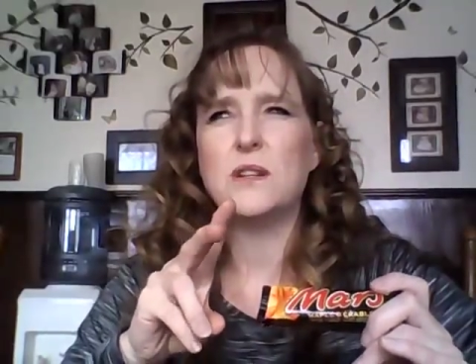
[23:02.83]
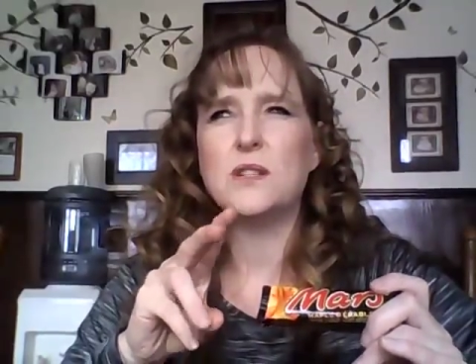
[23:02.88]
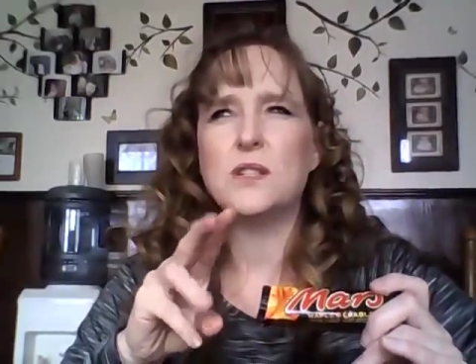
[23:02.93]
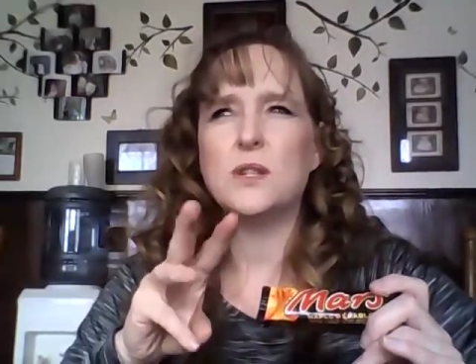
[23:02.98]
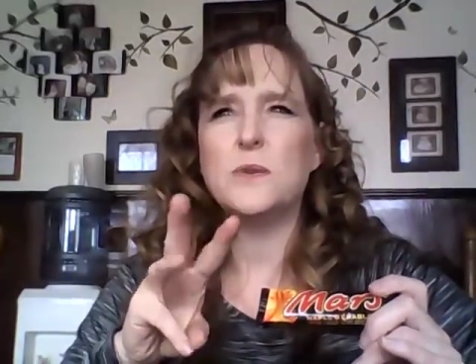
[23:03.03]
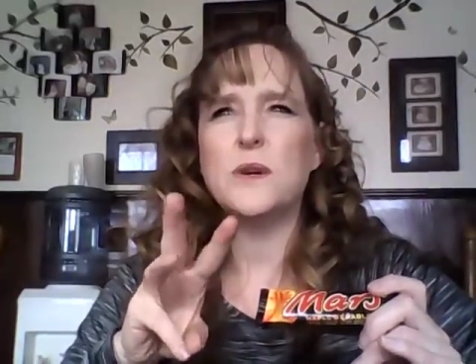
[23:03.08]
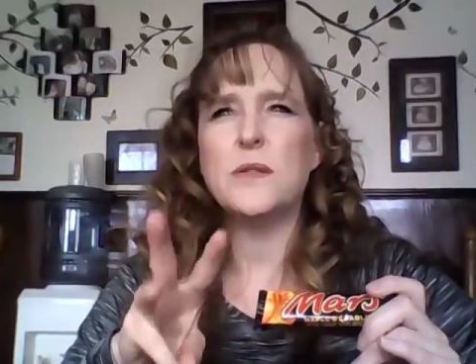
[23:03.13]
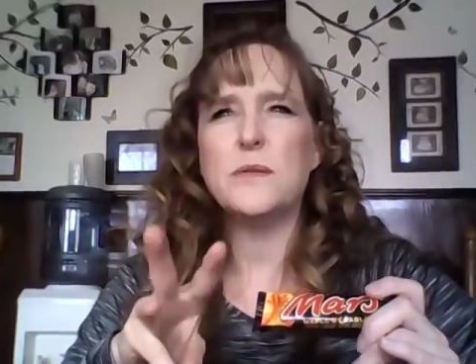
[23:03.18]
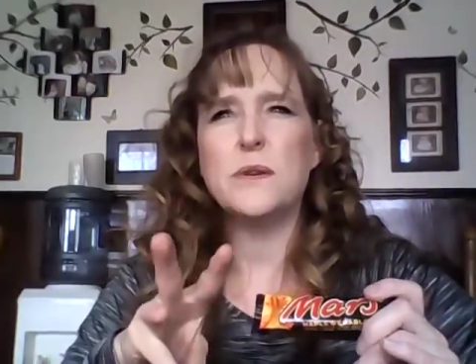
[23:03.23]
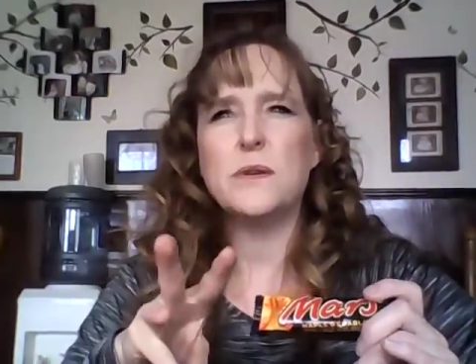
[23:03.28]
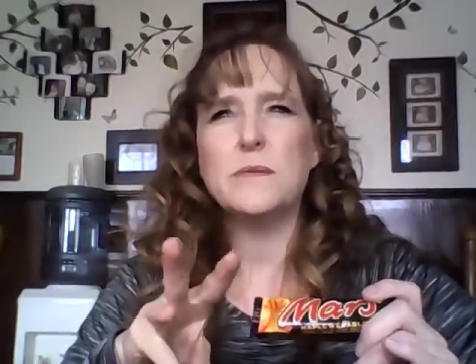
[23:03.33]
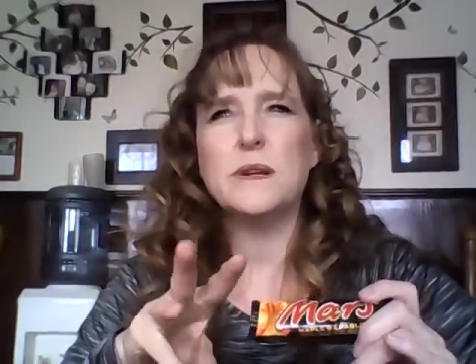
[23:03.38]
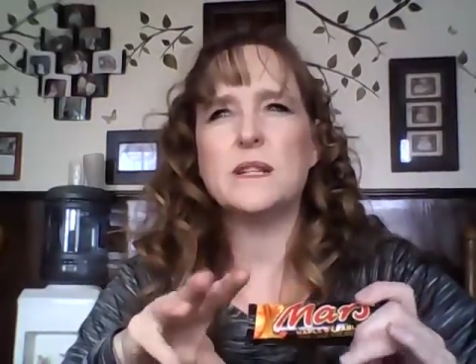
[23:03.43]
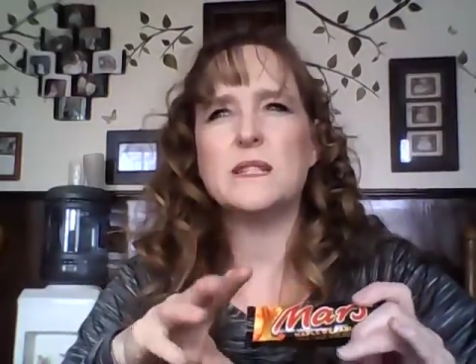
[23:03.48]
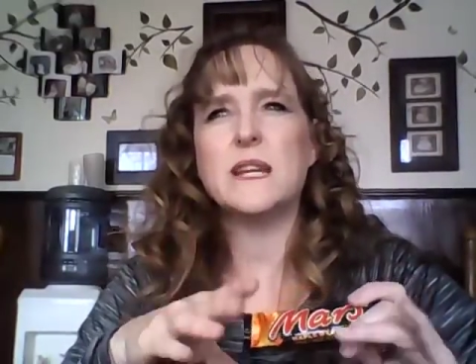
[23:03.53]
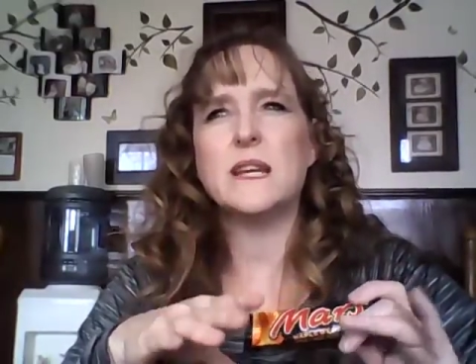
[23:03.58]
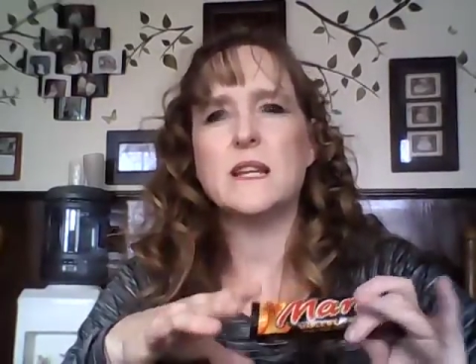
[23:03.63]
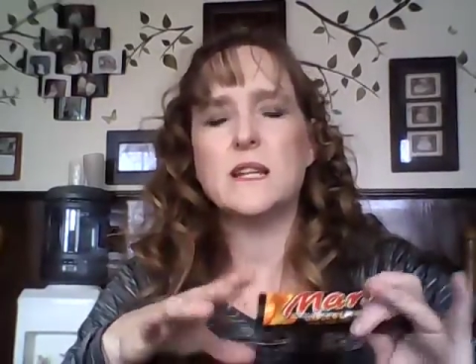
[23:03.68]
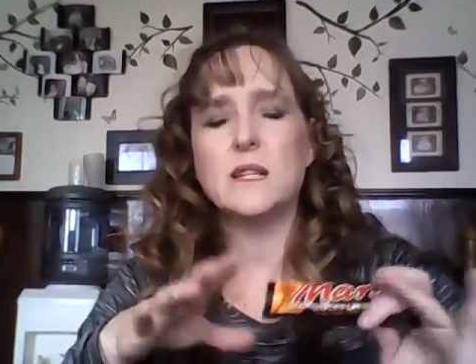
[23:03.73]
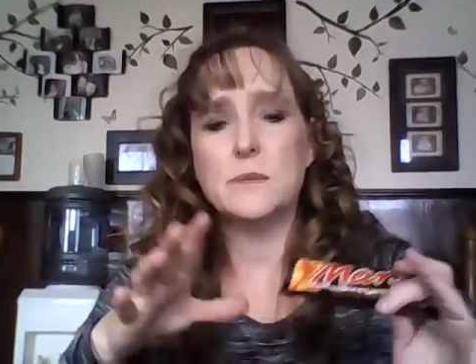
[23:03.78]
two or three
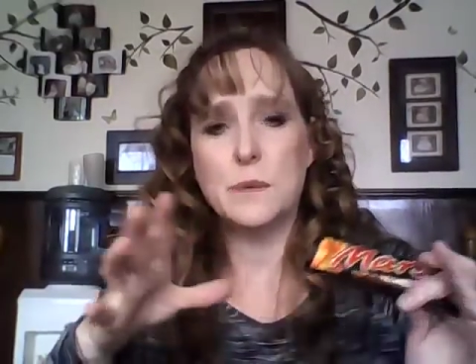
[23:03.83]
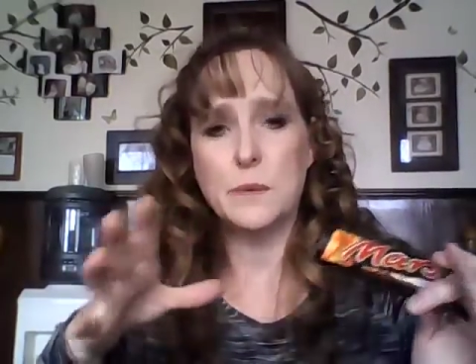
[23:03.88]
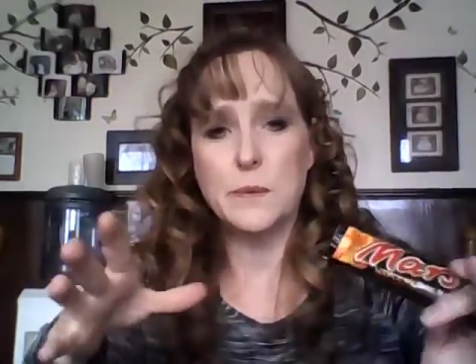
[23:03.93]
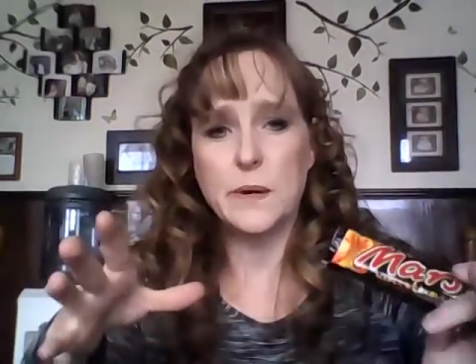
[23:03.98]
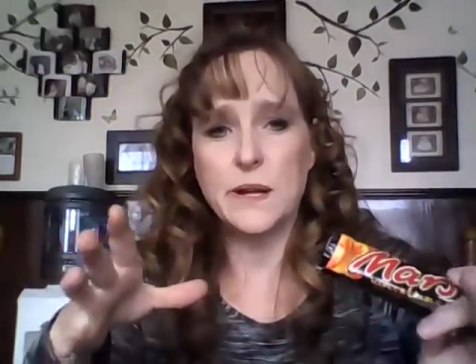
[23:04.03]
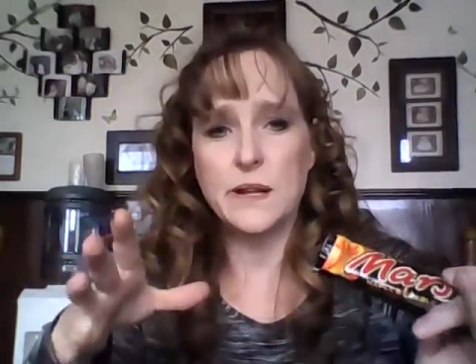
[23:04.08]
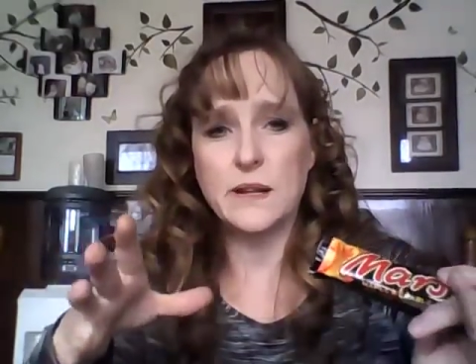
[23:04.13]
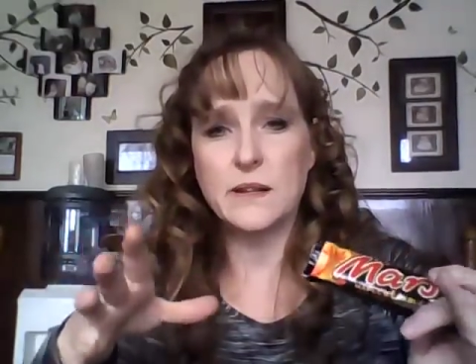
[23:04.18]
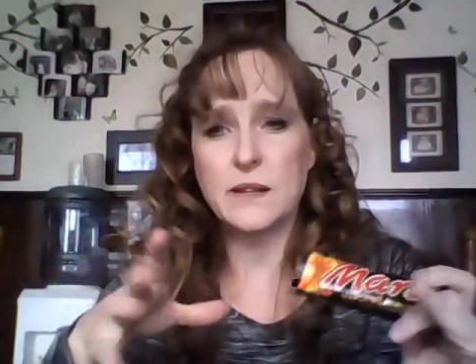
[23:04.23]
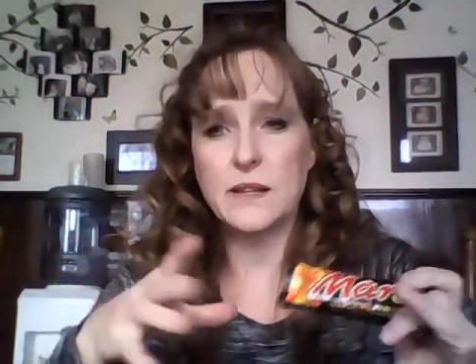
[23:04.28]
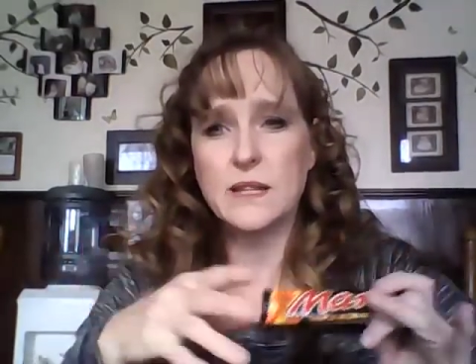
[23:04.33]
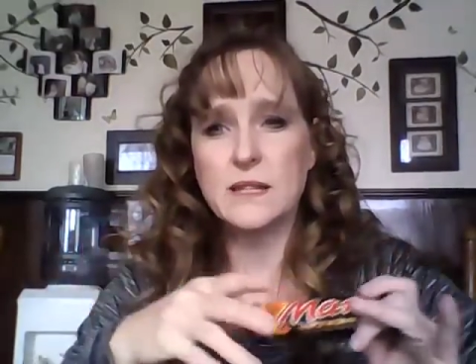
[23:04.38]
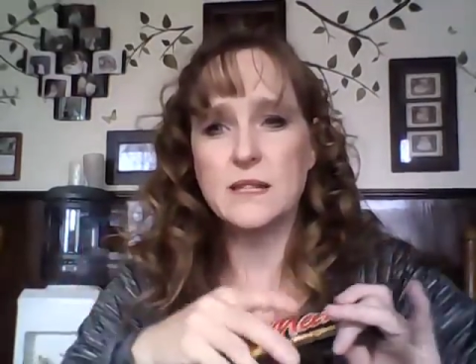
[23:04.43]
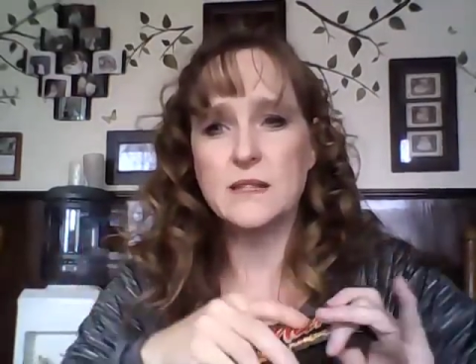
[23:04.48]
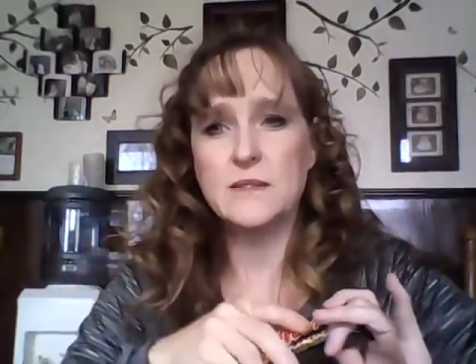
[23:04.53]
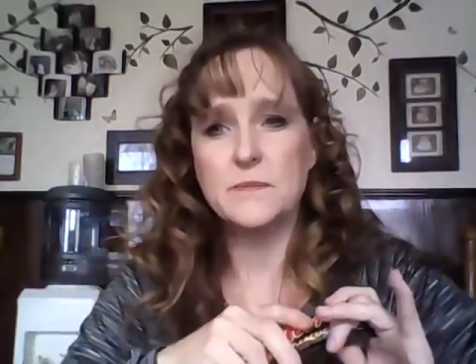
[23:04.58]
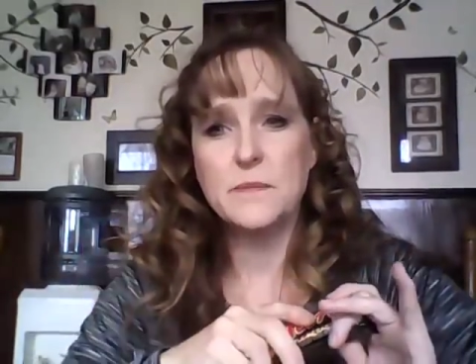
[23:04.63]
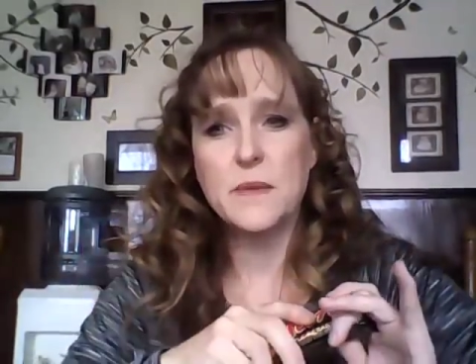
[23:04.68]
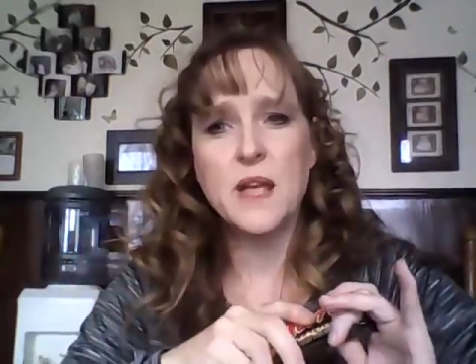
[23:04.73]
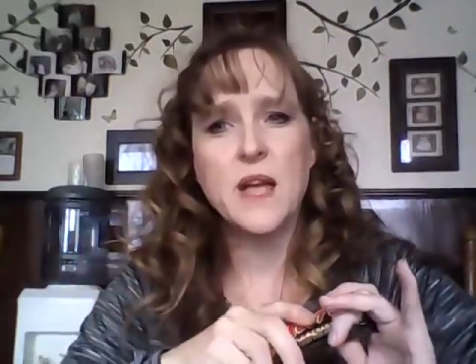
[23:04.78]
retailers, but one
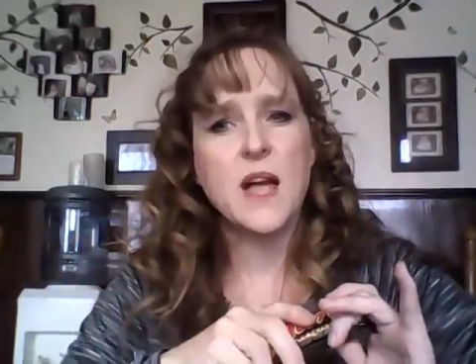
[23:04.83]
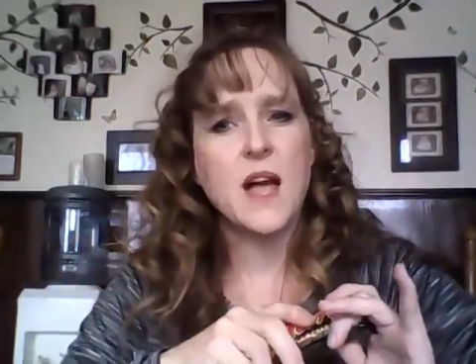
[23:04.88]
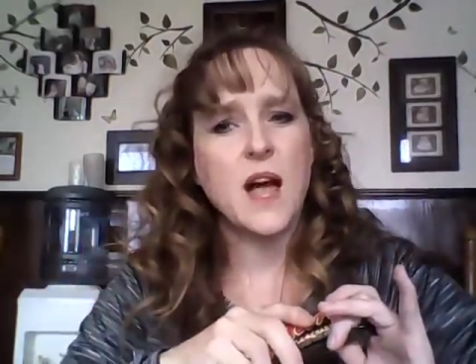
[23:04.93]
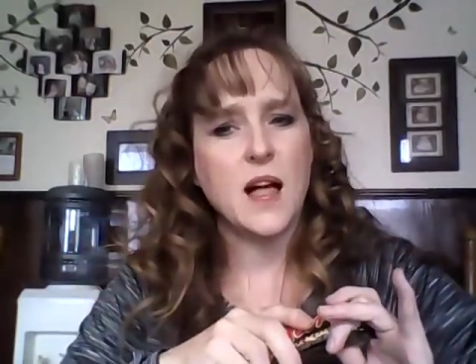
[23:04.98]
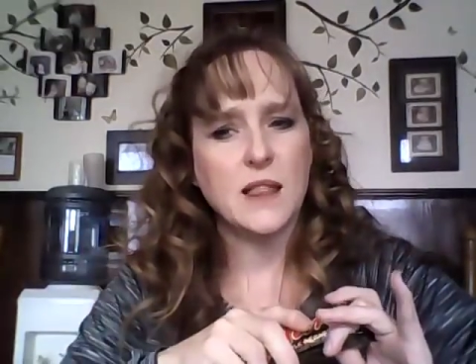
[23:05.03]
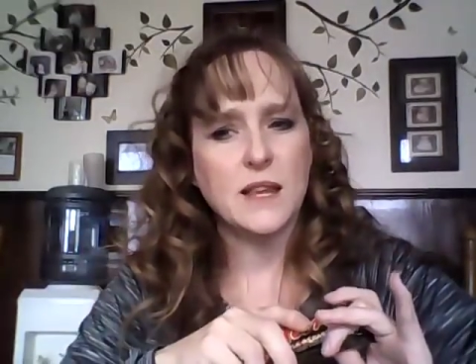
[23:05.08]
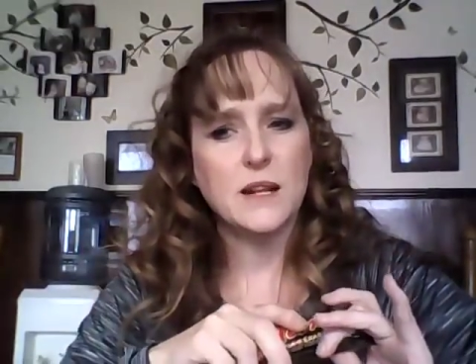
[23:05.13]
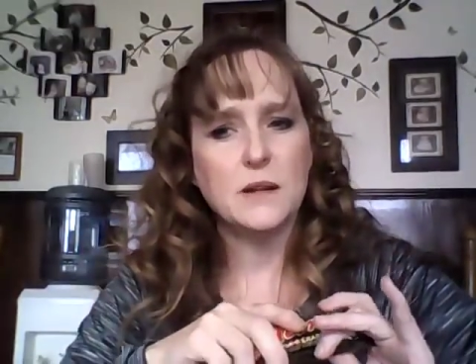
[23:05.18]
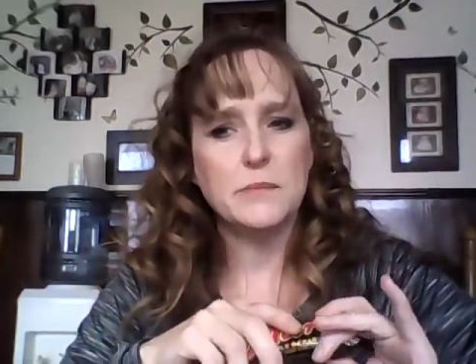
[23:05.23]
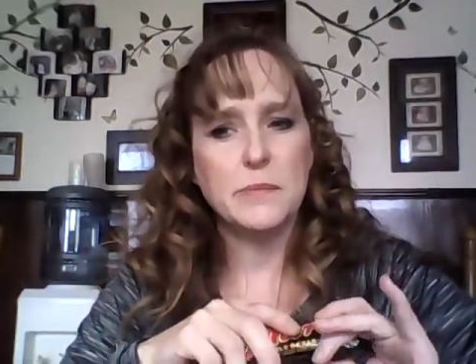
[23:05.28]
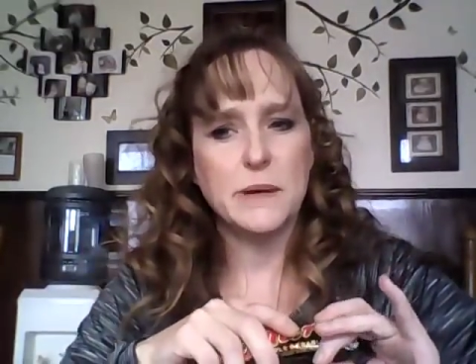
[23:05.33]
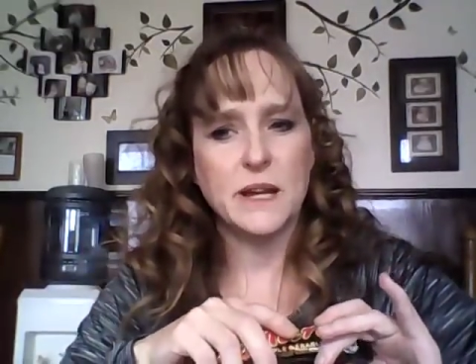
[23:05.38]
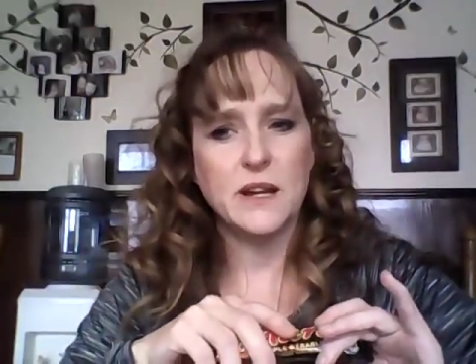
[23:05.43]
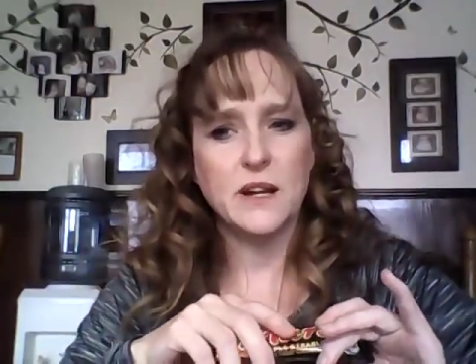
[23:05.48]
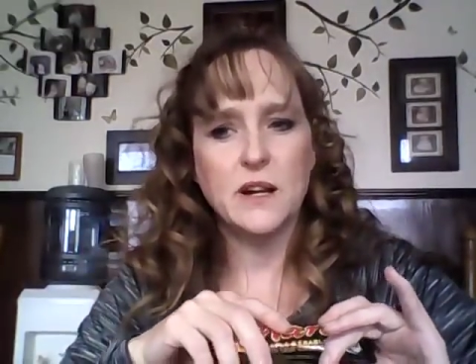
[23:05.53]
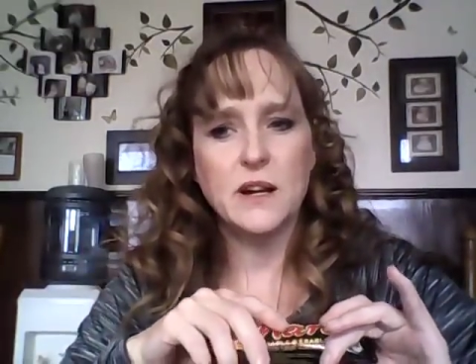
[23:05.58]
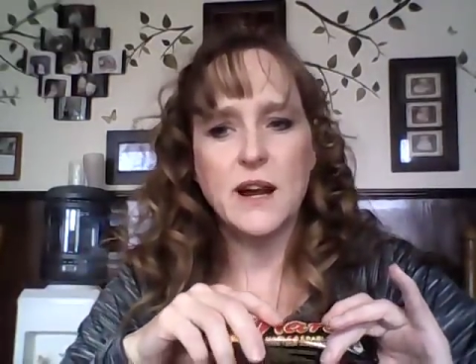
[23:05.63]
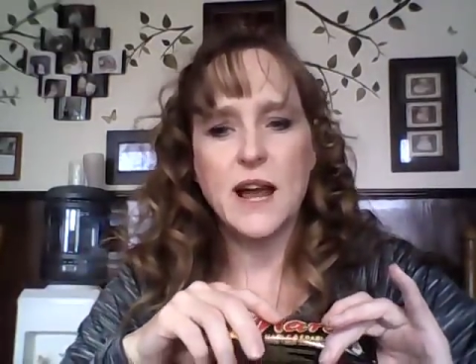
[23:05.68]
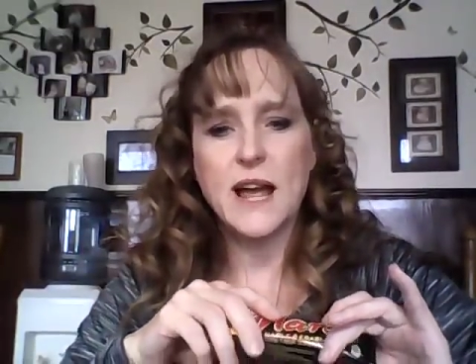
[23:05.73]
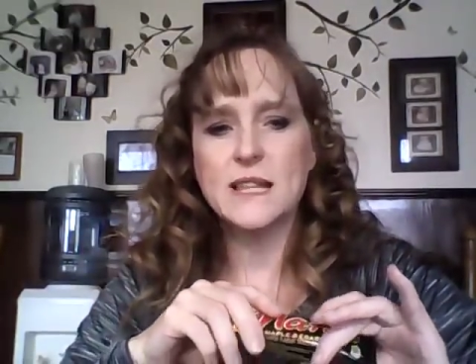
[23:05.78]
that's a little bigger.